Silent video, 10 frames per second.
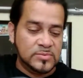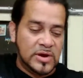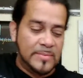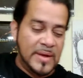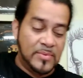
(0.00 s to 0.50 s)
where
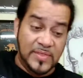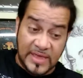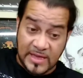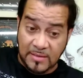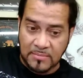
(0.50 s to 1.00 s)
I'm at with
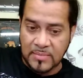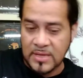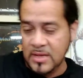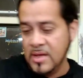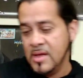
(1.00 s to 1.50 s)
them.
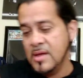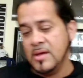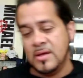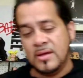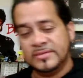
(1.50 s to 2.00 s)

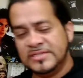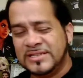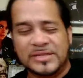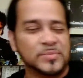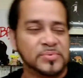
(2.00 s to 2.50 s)
Uh, just a
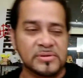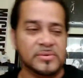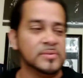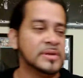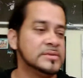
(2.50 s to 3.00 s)
little
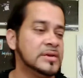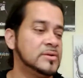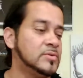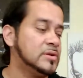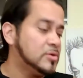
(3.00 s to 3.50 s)
preview because I
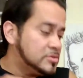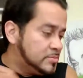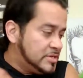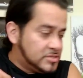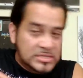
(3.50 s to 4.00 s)
don't want to go into
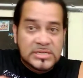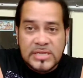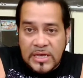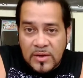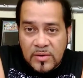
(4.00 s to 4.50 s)
much
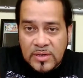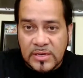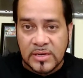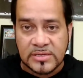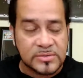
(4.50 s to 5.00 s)
detail
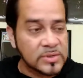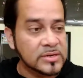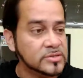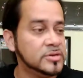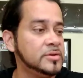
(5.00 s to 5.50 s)
and I just wanted
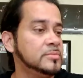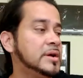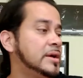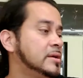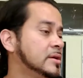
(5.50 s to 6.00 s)
to show you
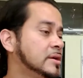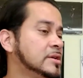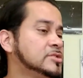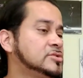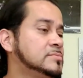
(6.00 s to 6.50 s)
my
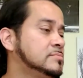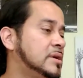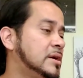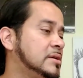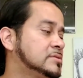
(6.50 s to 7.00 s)

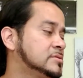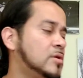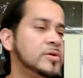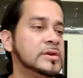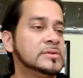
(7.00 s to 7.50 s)
my
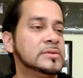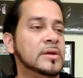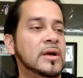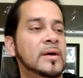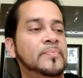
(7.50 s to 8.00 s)
stories.
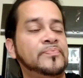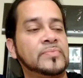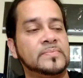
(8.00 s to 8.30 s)
Um,